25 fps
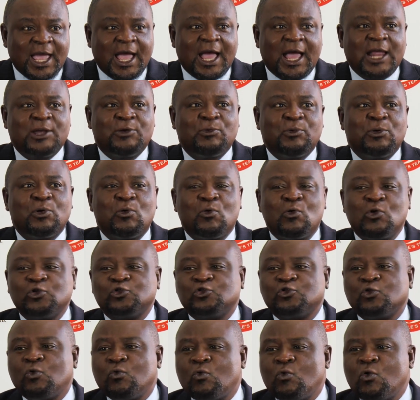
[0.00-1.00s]
and we
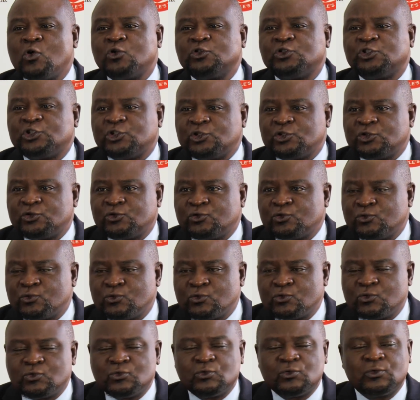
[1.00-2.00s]
also want
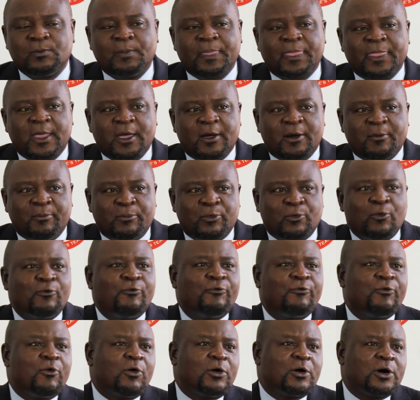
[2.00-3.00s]
to
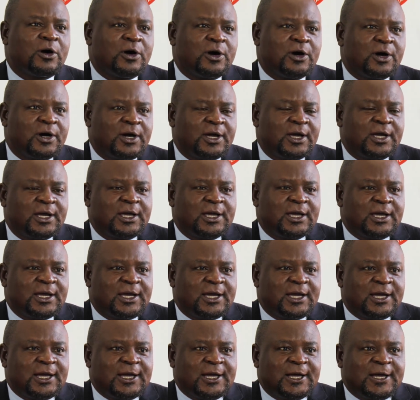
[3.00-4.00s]
provoke
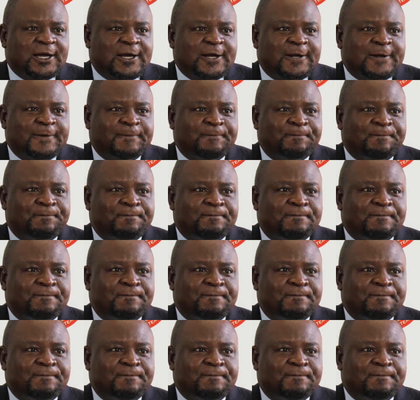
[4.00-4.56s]
uh,